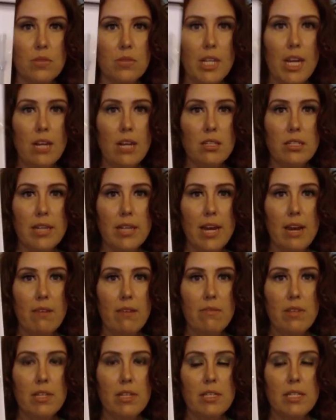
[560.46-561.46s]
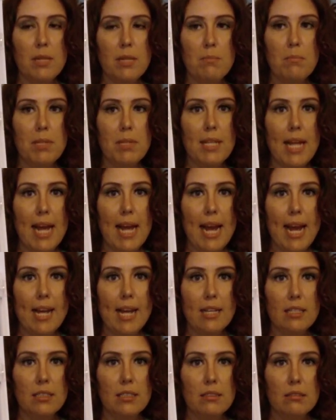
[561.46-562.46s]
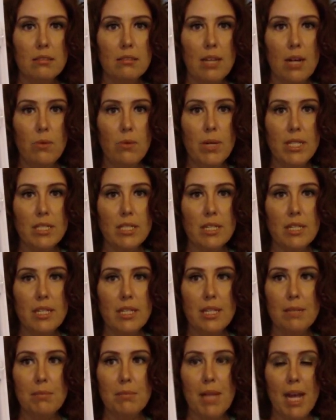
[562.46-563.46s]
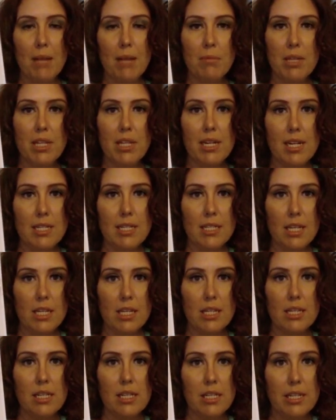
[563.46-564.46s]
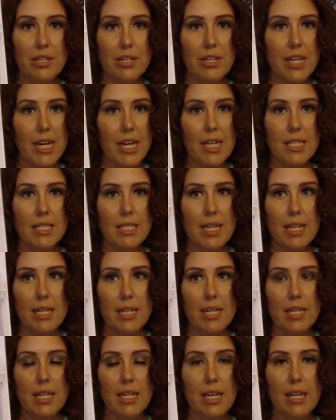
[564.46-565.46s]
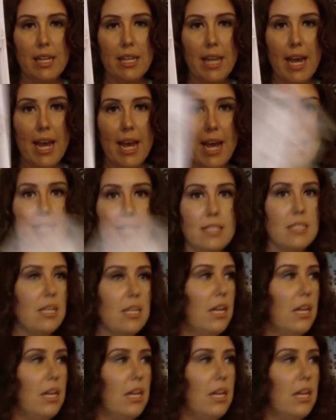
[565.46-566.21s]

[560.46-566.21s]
They also have this in black. I was going to get black, but then I saw the clear and I decided to get that.